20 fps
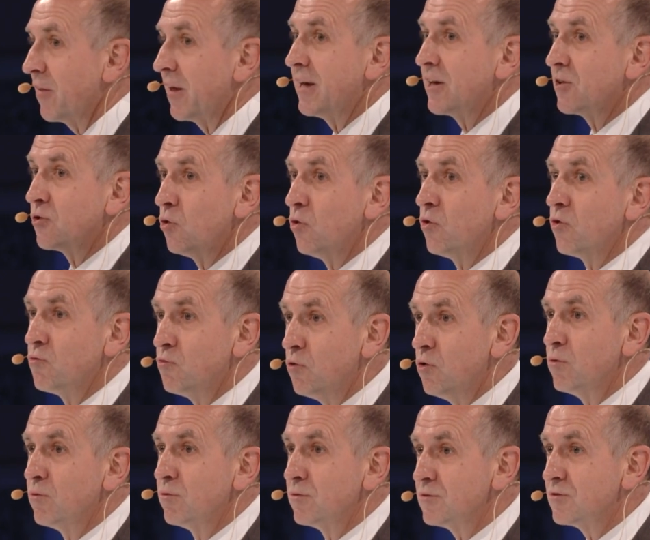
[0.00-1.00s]
they ignore the
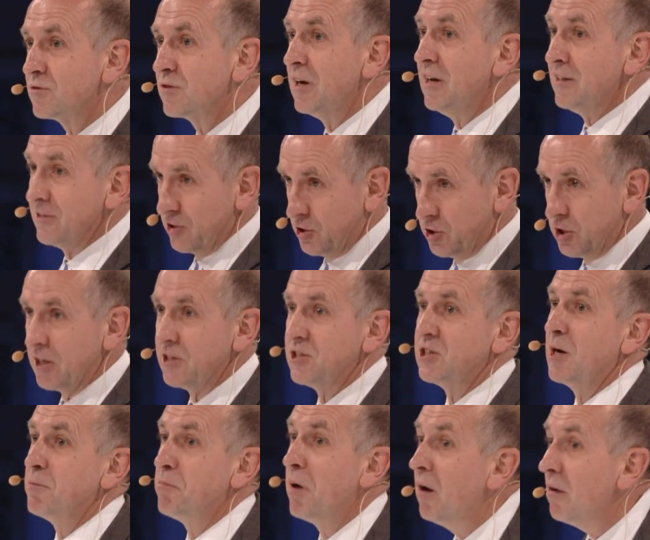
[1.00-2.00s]
rules to change our
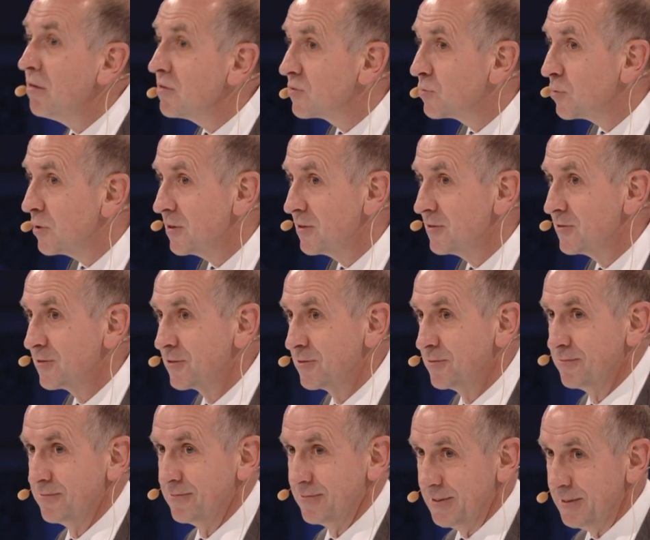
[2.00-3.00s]
passwords.
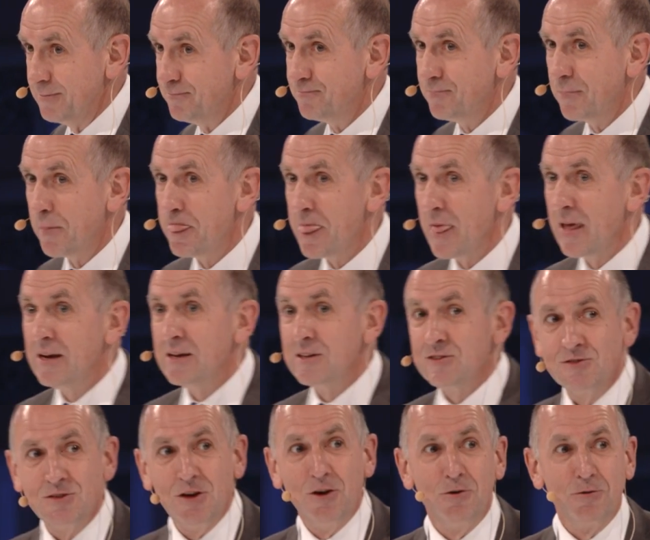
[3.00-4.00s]
Right?
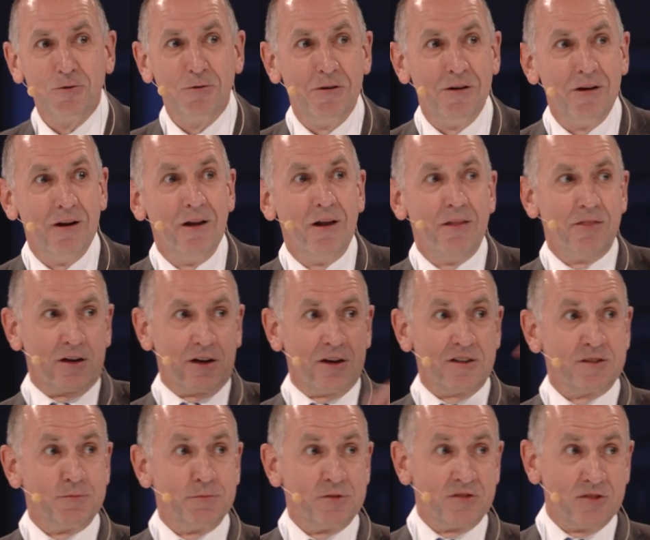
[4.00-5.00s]
So, the
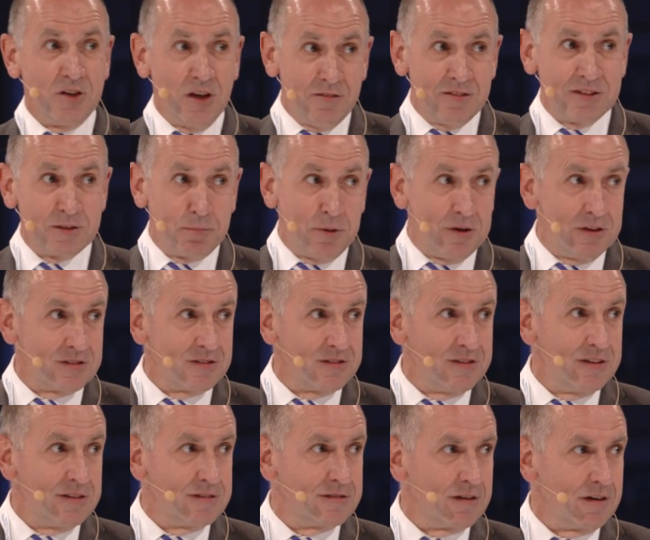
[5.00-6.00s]
customer service person
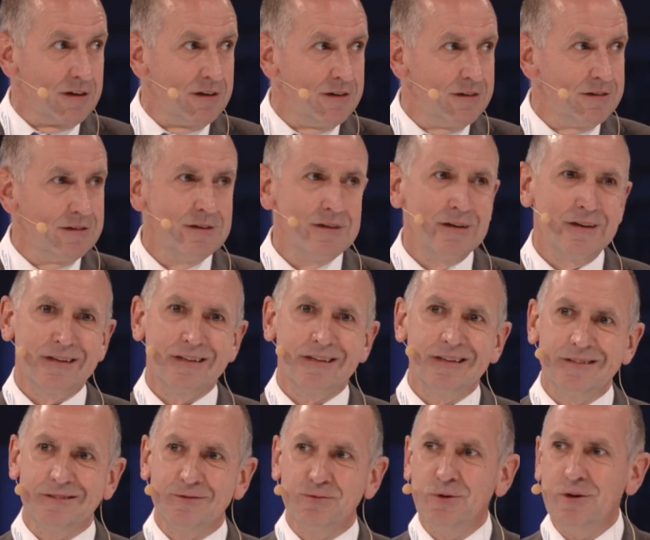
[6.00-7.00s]
needs to learn, and guess
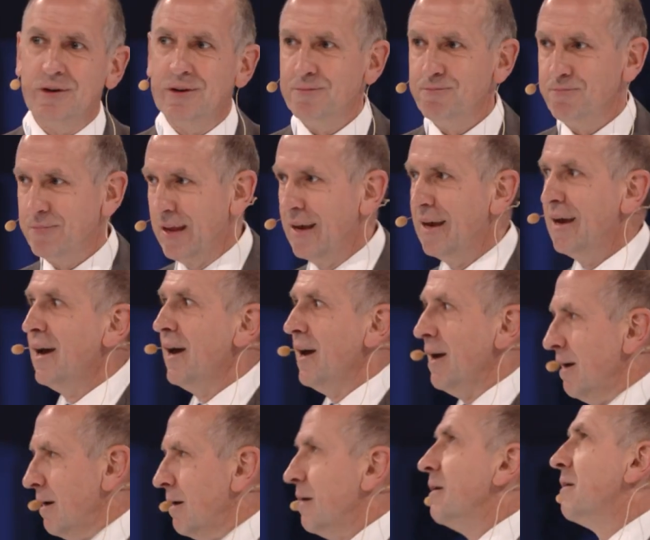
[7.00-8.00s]
what?
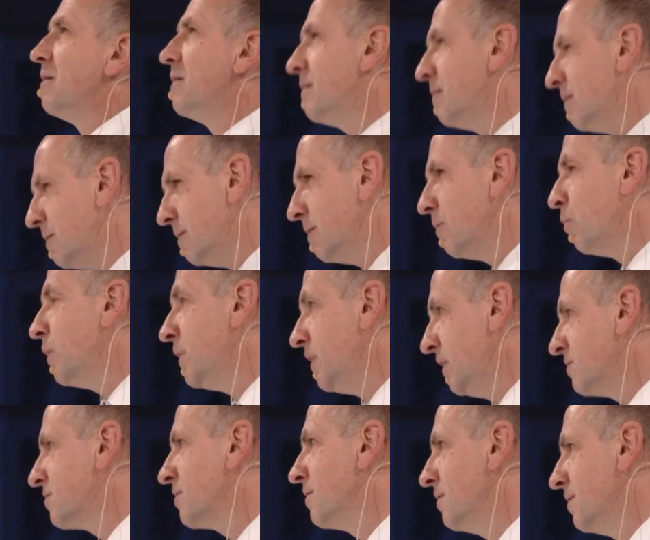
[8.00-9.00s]
We need
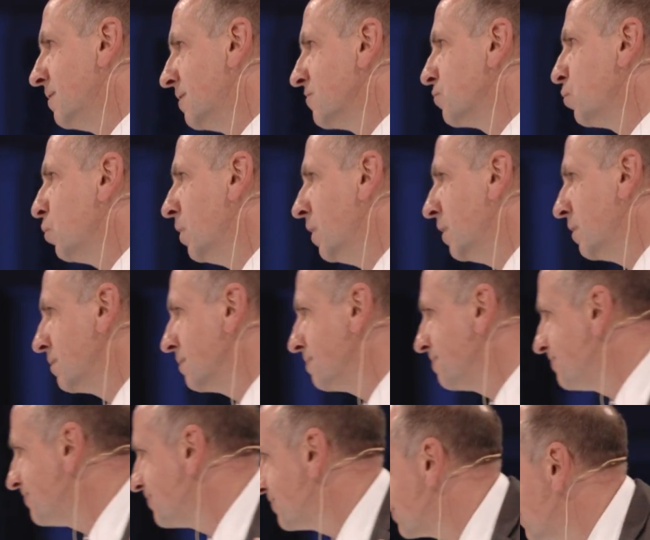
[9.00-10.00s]
to learn as well,
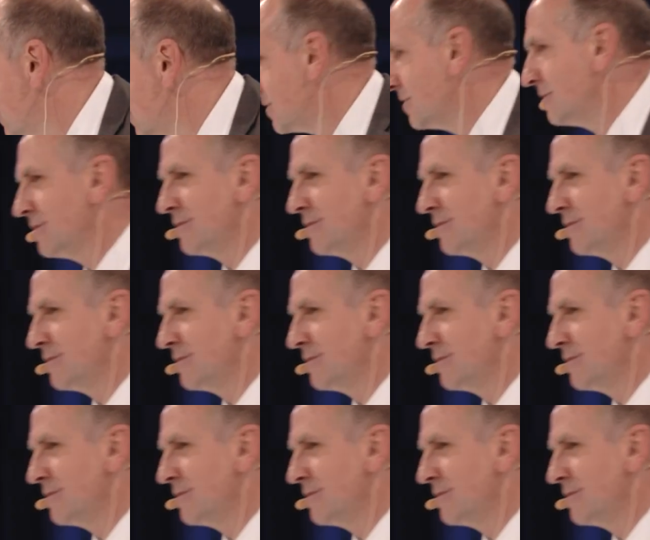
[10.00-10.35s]
which is